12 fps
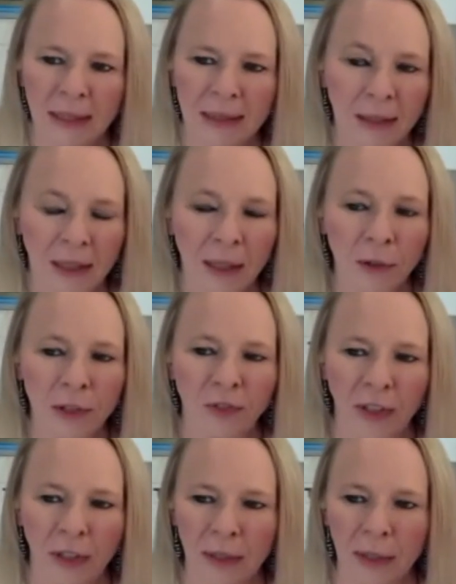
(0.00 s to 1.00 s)
And Thunder is
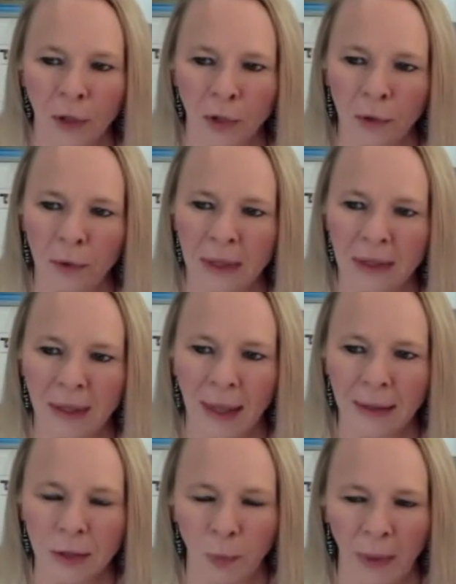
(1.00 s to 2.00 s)
fairly new into
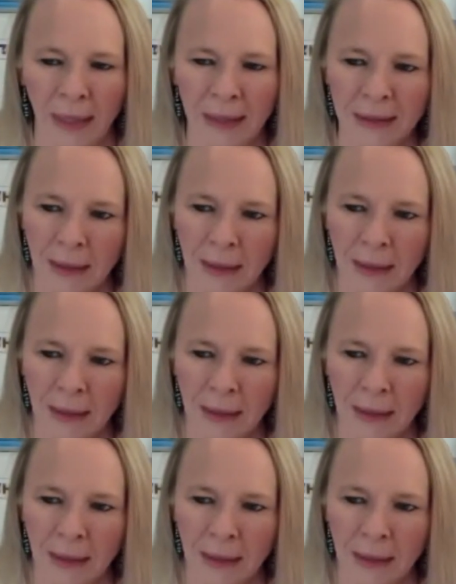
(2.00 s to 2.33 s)
that space.